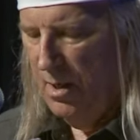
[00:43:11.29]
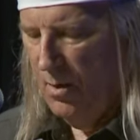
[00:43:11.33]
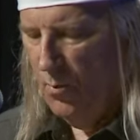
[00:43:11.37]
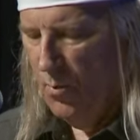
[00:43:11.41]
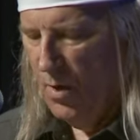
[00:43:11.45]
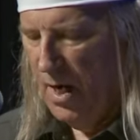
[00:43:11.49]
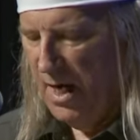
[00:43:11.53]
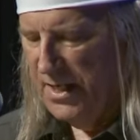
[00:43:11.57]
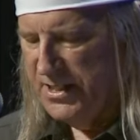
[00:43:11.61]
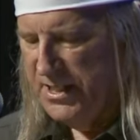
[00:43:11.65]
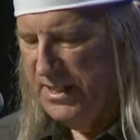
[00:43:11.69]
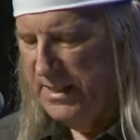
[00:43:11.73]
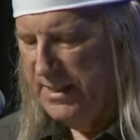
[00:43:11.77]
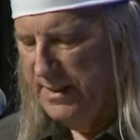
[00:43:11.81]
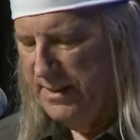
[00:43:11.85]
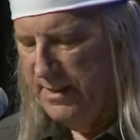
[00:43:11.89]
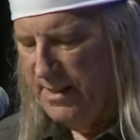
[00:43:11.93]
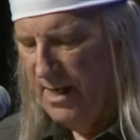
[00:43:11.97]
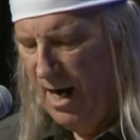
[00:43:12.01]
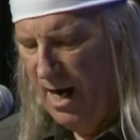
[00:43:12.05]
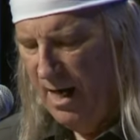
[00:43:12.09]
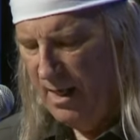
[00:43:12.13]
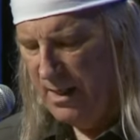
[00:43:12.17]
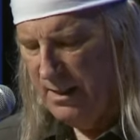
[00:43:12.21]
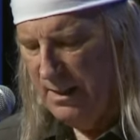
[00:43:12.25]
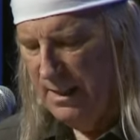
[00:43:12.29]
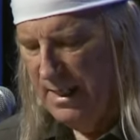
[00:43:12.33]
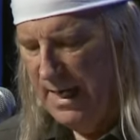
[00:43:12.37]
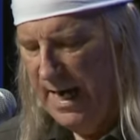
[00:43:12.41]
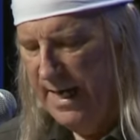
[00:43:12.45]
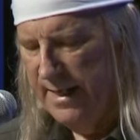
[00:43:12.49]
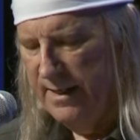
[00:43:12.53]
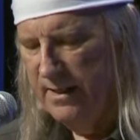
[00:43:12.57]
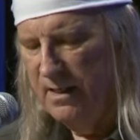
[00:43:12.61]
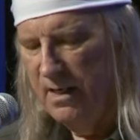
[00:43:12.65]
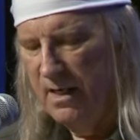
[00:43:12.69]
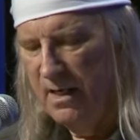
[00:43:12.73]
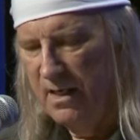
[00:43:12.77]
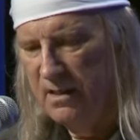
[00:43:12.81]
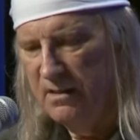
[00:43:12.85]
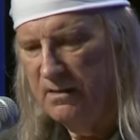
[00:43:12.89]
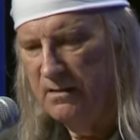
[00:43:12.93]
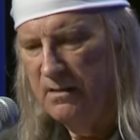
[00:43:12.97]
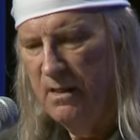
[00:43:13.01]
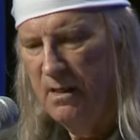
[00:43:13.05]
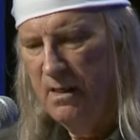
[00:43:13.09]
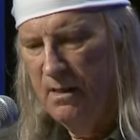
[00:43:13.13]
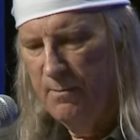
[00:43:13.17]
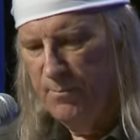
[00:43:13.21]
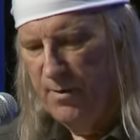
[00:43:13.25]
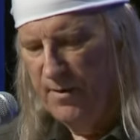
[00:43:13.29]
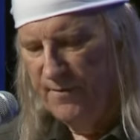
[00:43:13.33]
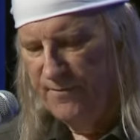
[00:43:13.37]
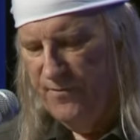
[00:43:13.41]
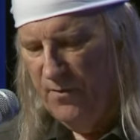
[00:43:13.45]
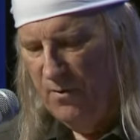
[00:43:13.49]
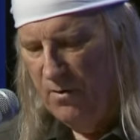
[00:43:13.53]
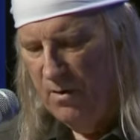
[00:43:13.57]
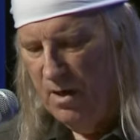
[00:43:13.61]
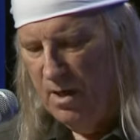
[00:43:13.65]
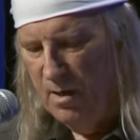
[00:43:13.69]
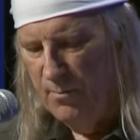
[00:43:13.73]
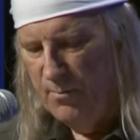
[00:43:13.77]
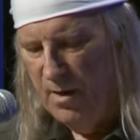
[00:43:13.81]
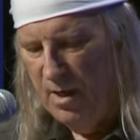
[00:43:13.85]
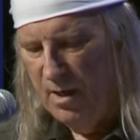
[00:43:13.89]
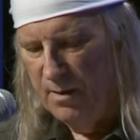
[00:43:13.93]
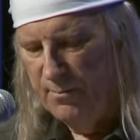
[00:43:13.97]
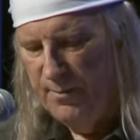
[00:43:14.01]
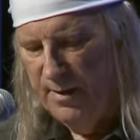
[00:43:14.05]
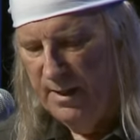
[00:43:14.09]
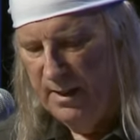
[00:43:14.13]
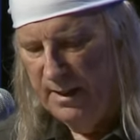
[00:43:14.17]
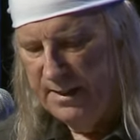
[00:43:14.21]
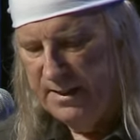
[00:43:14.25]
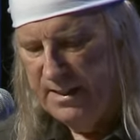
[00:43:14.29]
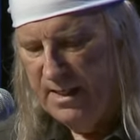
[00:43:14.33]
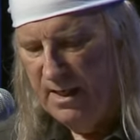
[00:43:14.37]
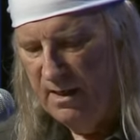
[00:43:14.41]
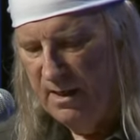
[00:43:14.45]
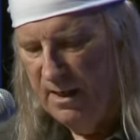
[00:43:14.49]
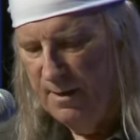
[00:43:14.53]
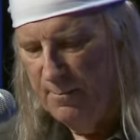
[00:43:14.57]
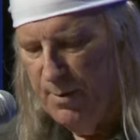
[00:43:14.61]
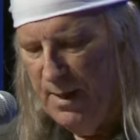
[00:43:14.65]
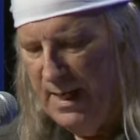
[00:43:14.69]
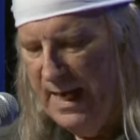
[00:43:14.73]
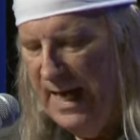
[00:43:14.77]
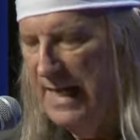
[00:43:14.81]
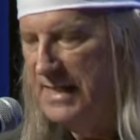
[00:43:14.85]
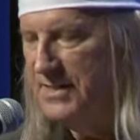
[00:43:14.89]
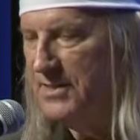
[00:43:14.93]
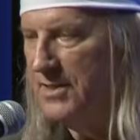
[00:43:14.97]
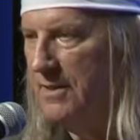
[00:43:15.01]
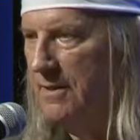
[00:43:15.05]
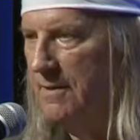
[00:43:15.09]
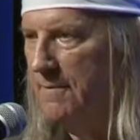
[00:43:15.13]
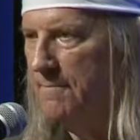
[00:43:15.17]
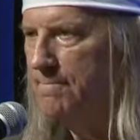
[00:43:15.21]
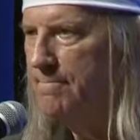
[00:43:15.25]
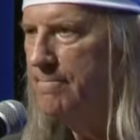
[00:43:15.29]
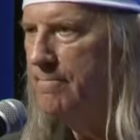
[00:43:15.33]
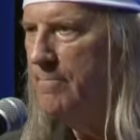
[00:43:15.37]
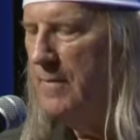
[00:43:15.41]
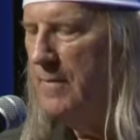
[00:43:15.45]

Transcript: watching Doc Lighthall perform on Military Plaza.